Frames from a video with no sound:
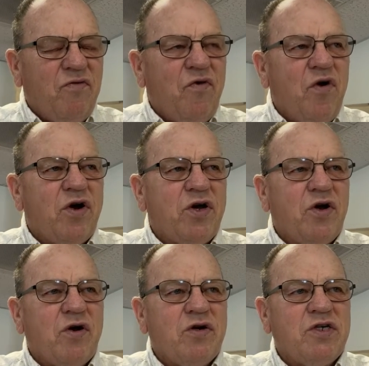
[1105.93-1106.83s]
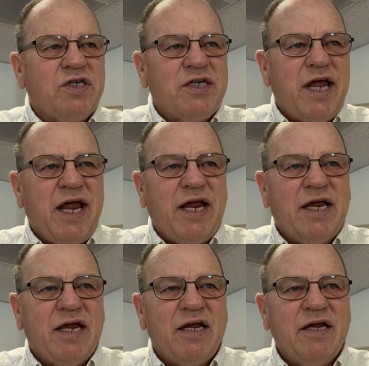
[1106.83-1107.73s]
for your
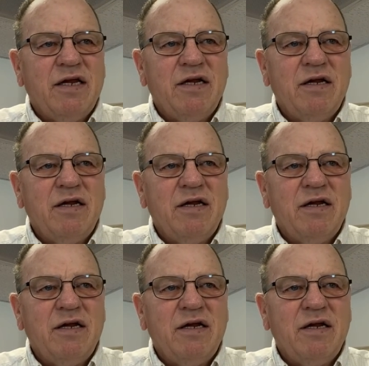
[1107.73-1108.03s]
sake.